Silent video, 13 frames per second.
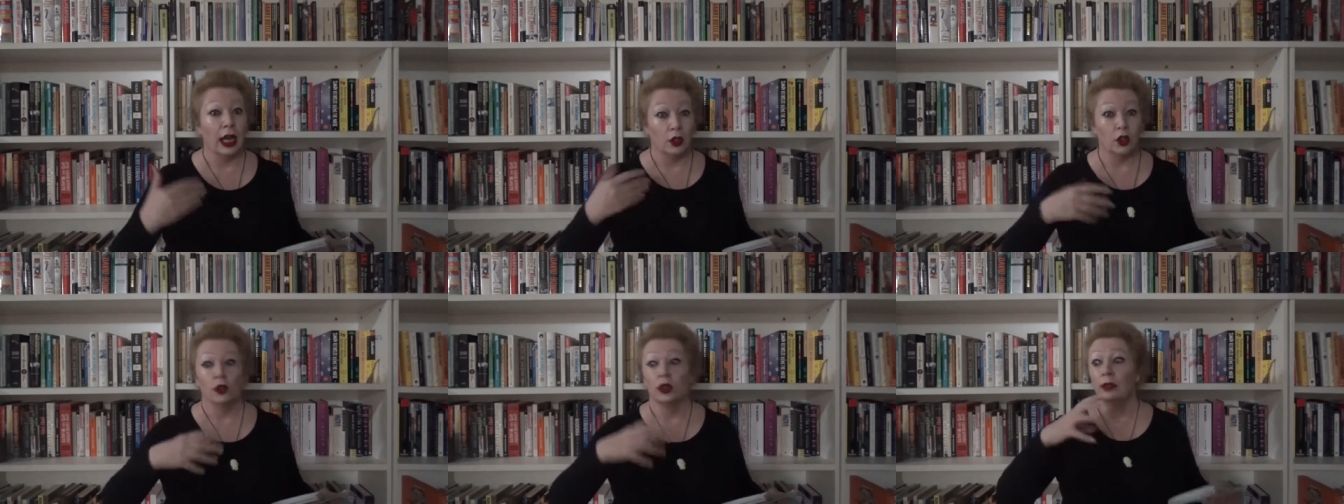
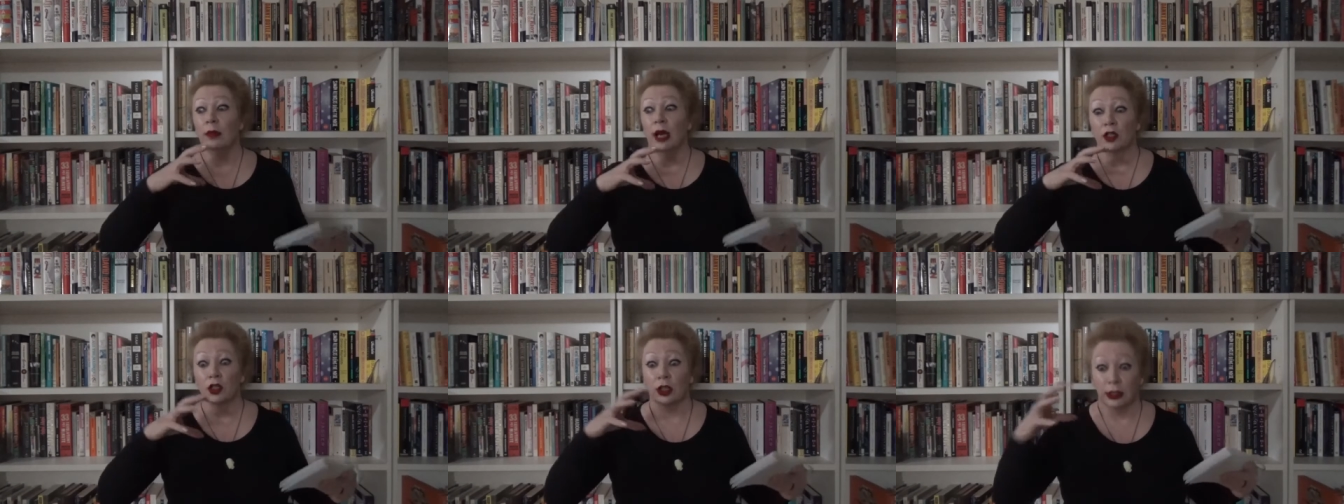do the
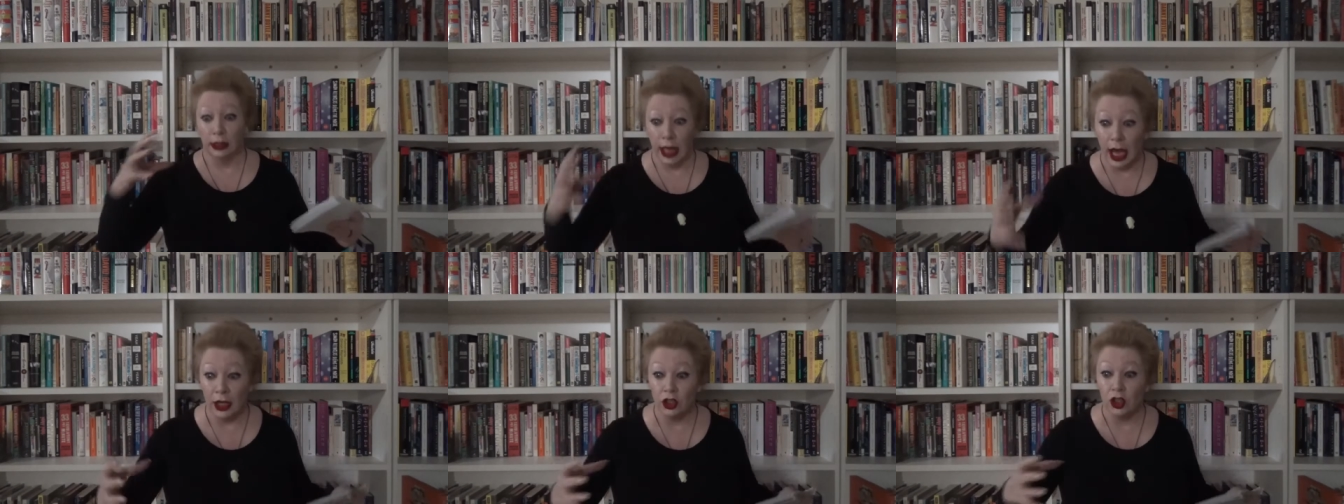much
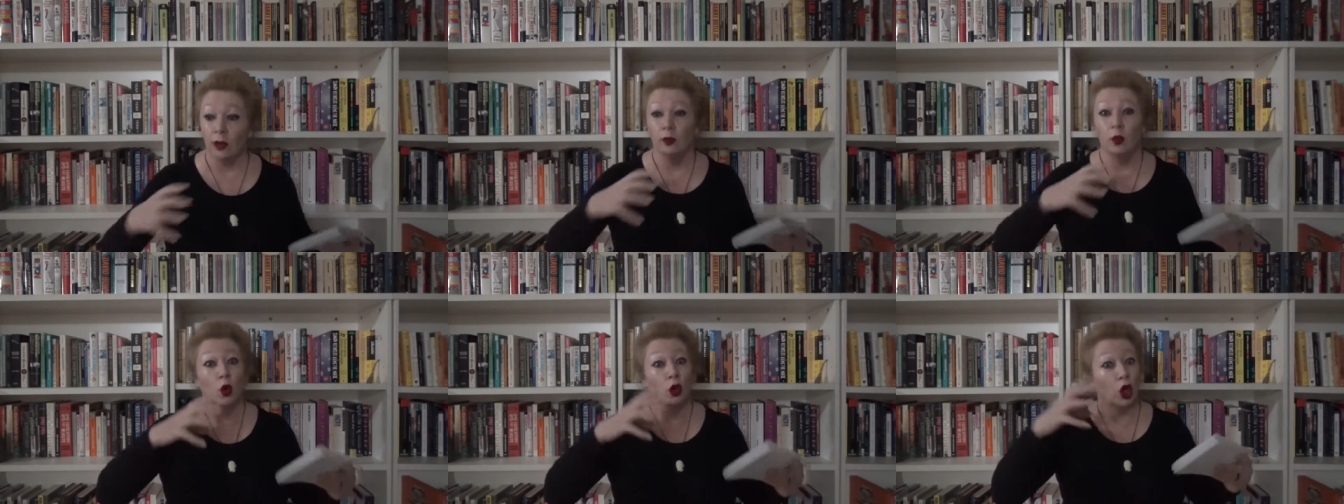larger,
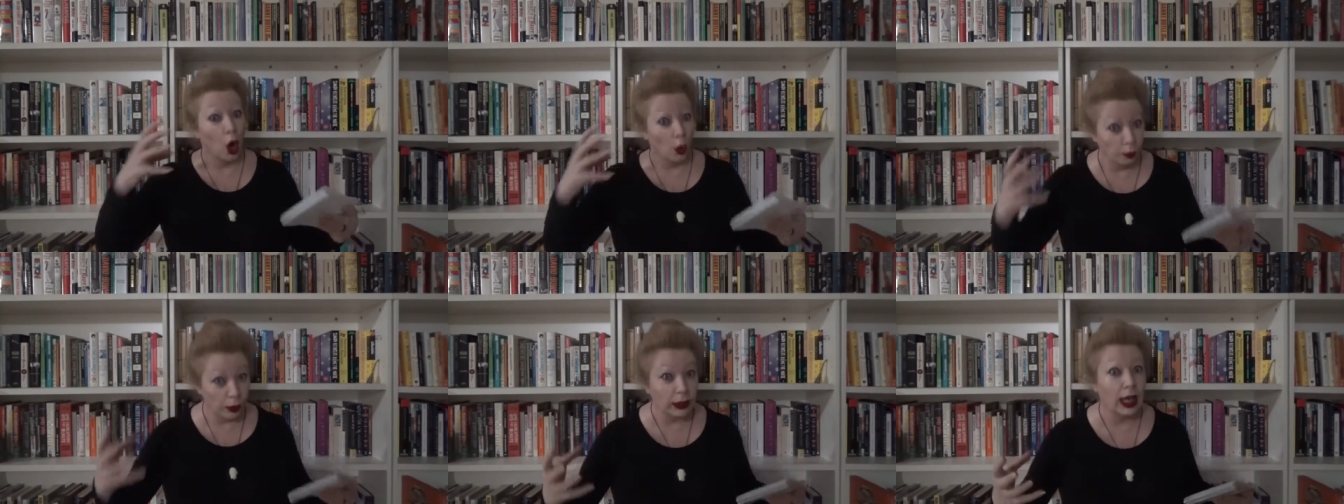more
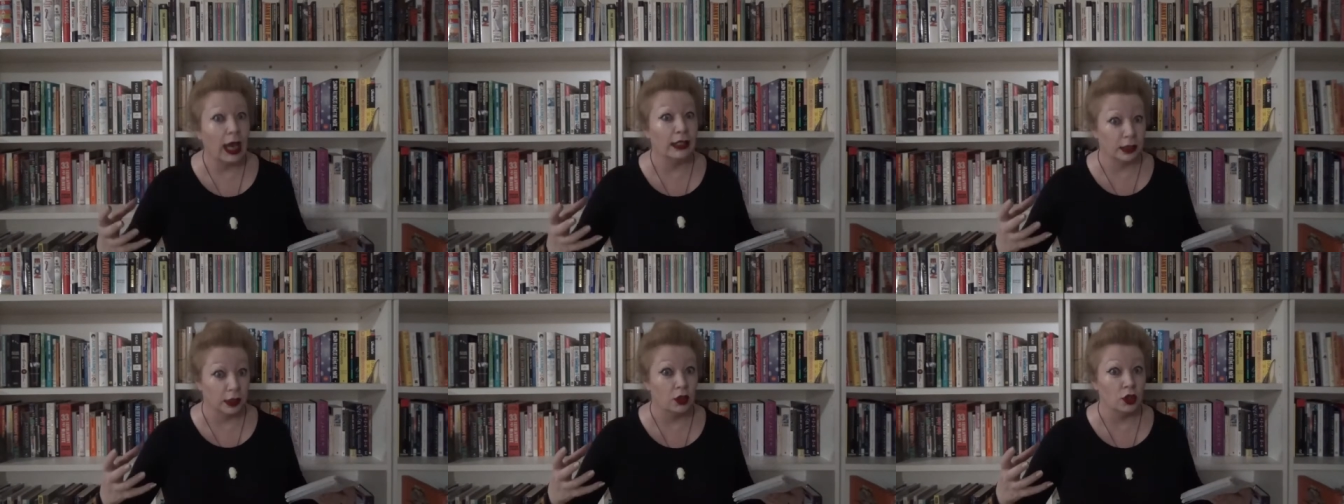
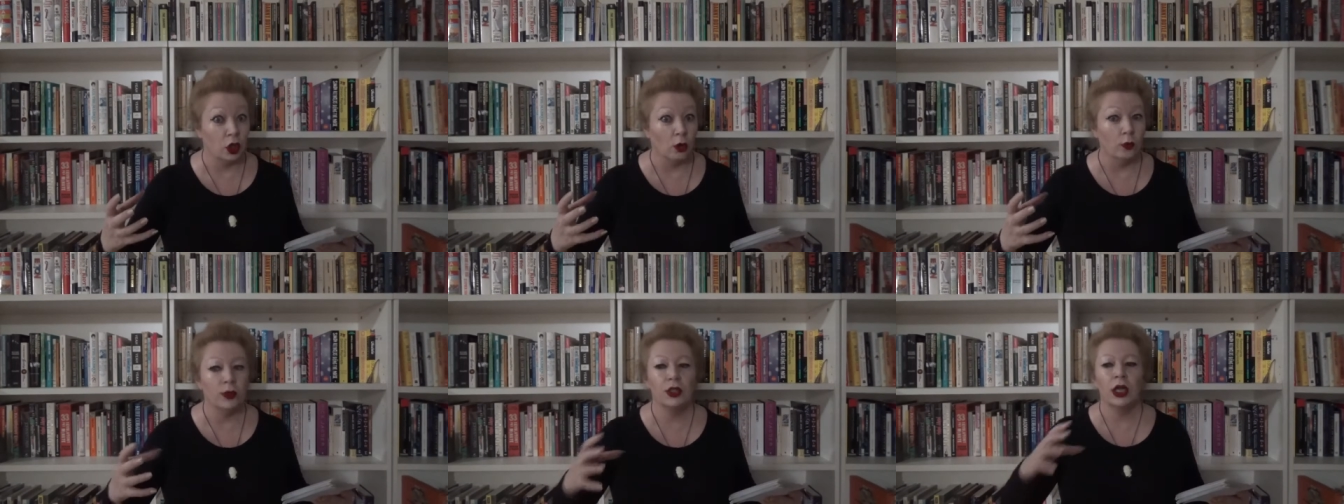complicated
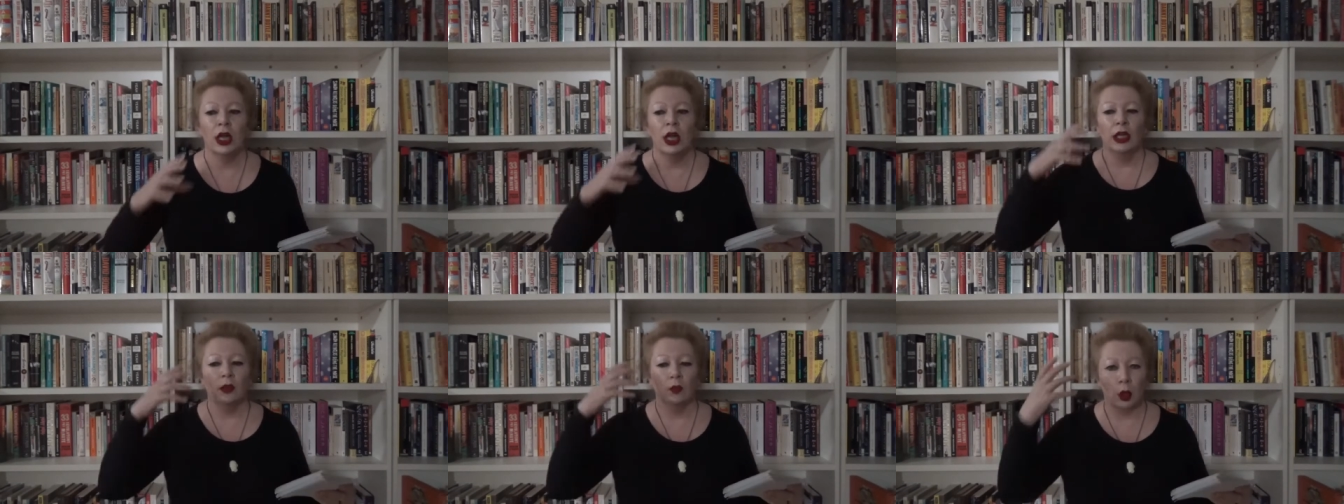jobs
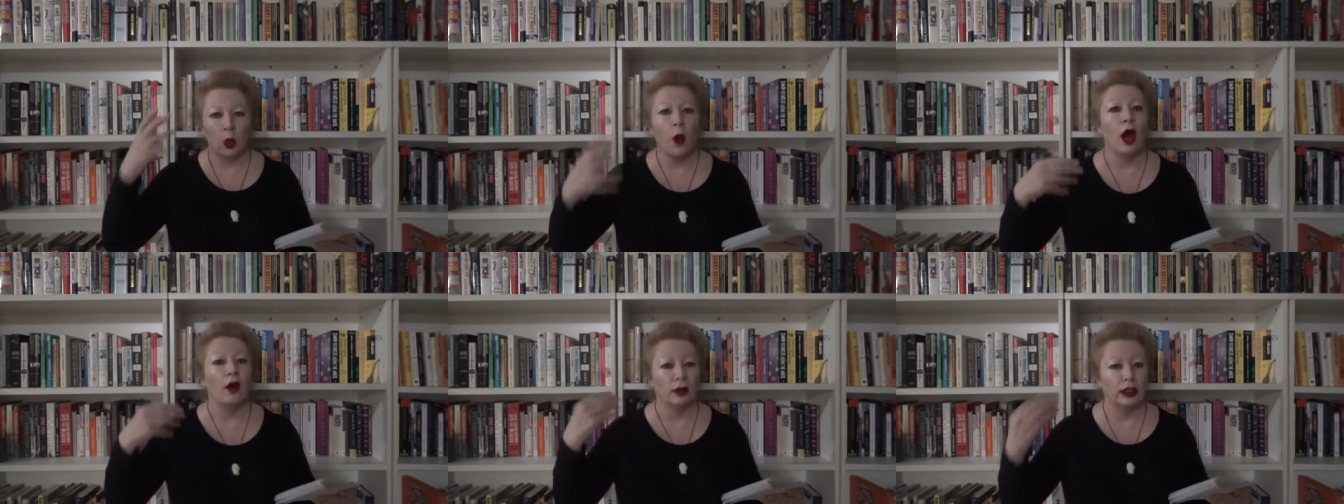that
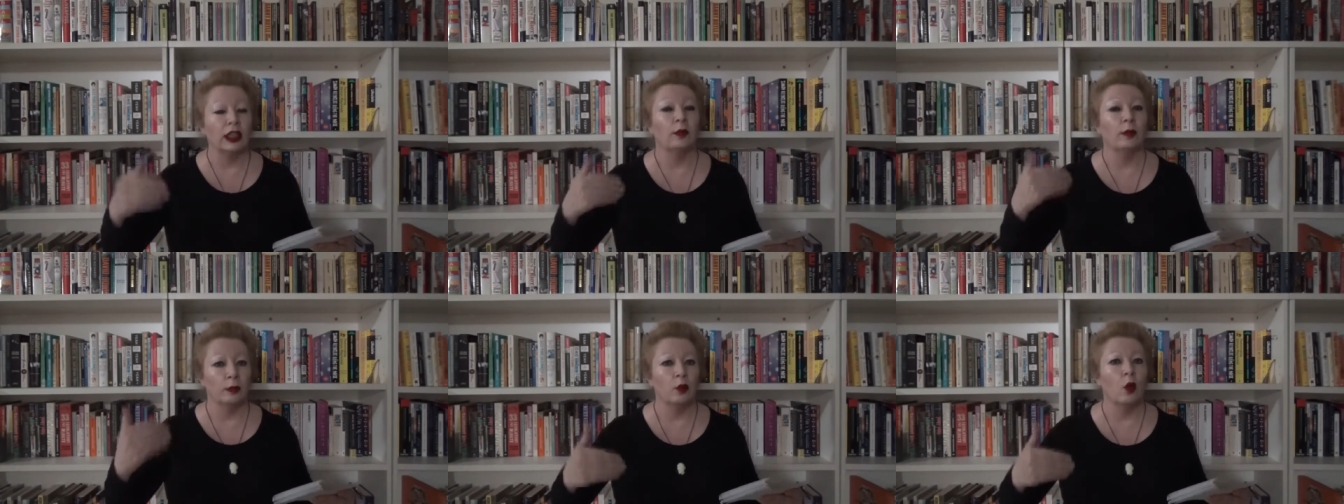require a little
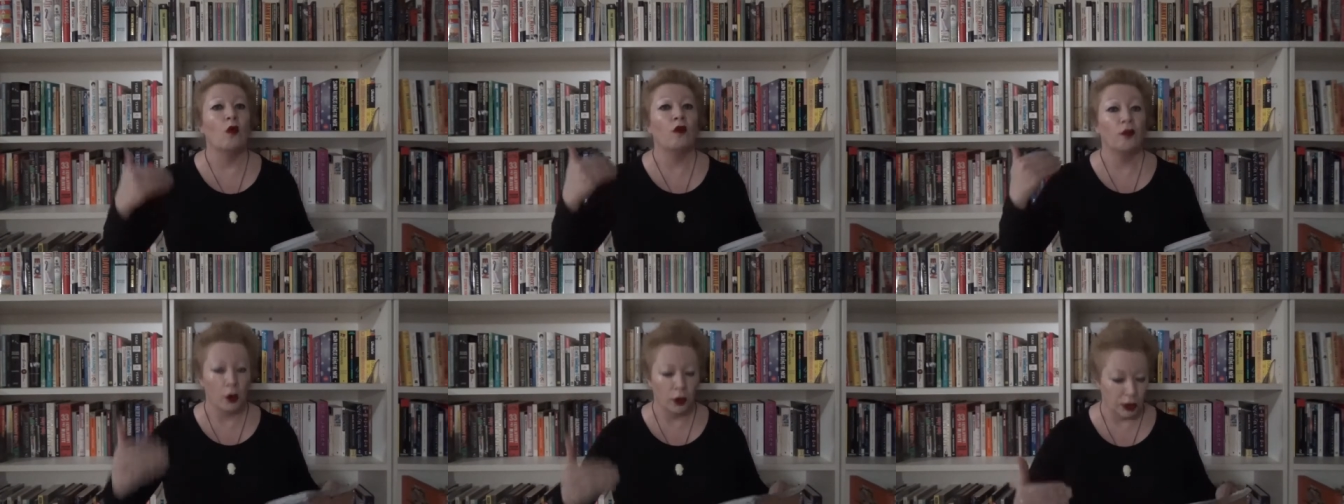bit more
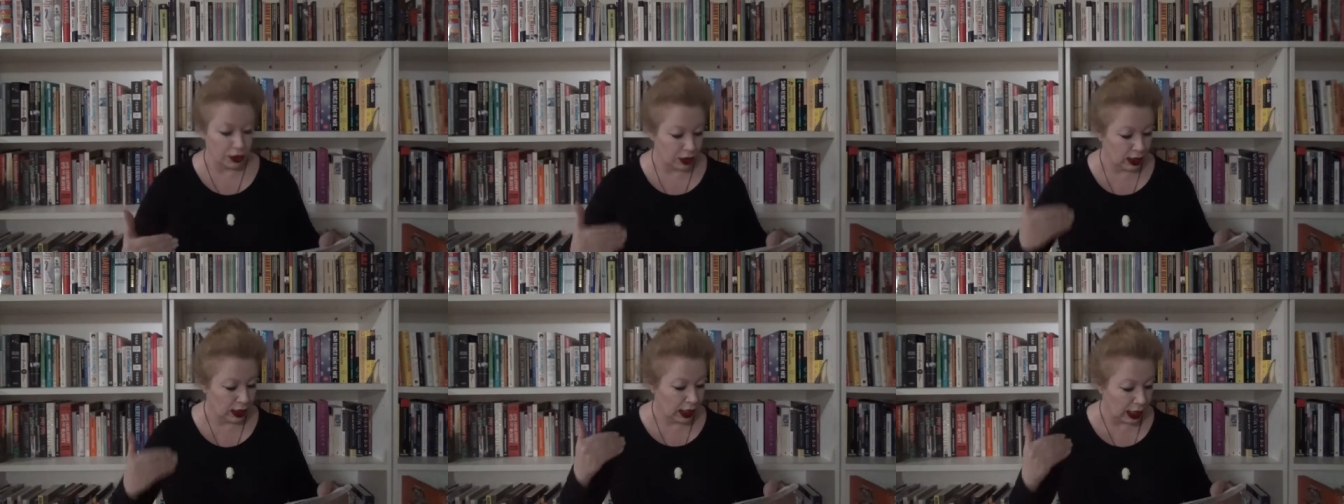
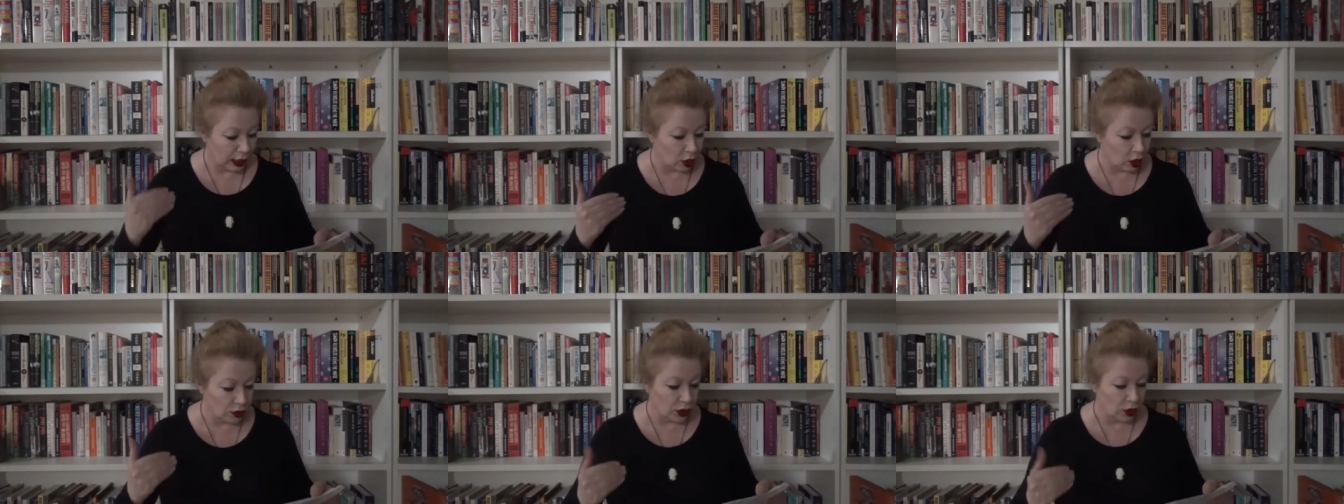focus and
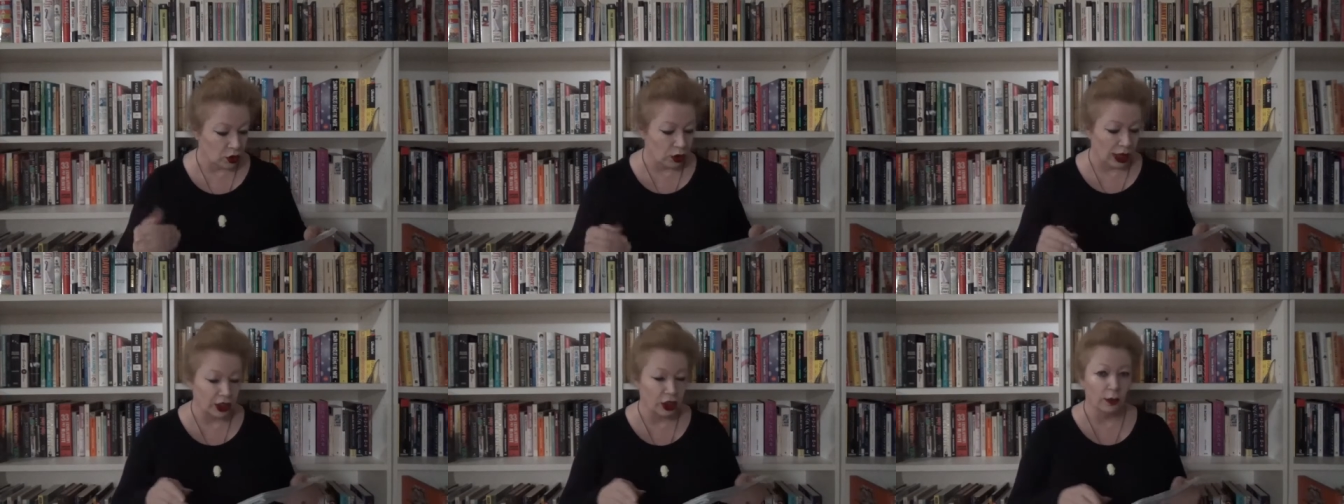
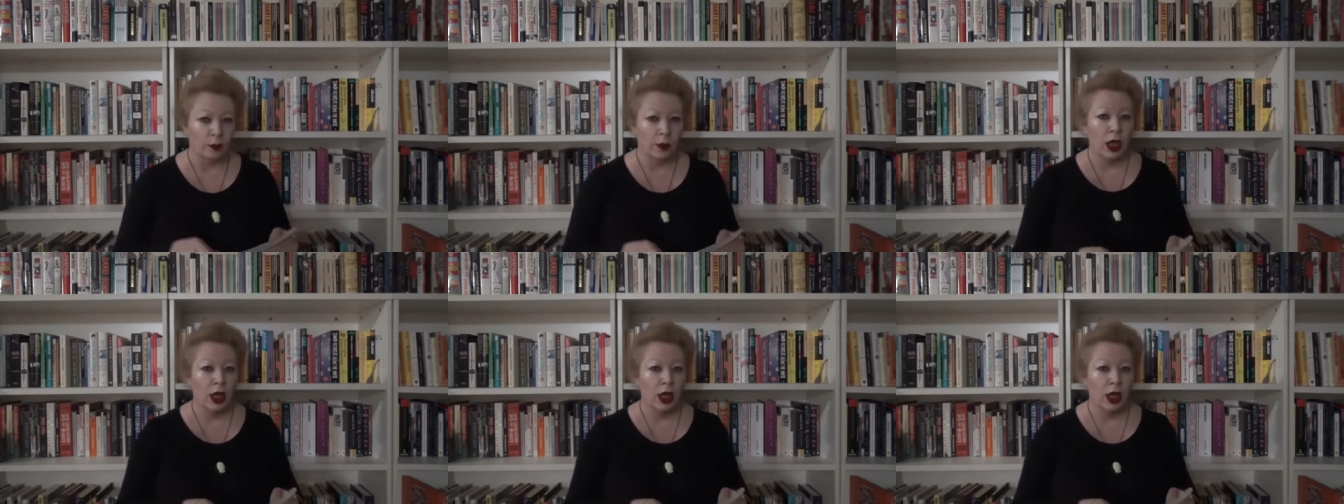concentration.